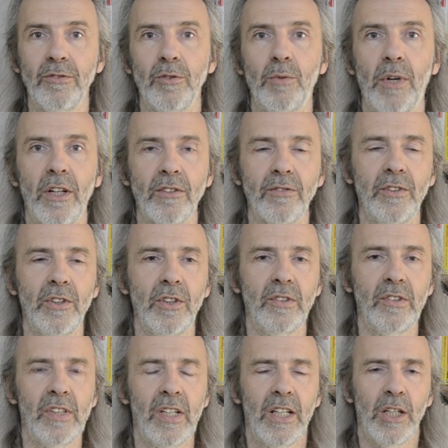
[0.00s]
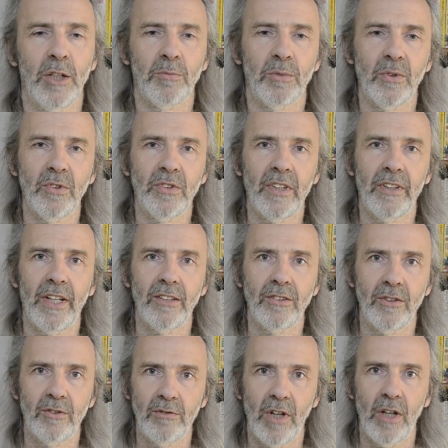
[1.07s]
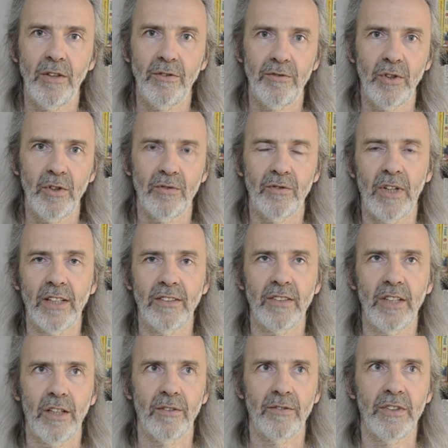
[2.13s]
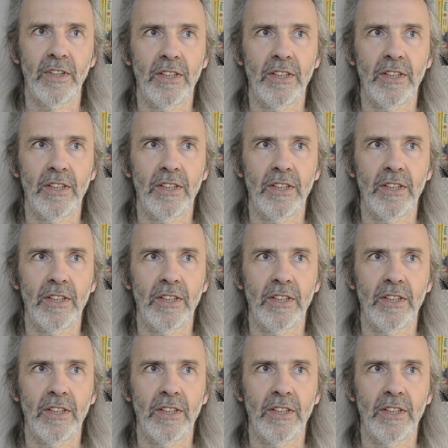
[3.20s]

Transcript: for wild foods, but also how to grow food for ourselves.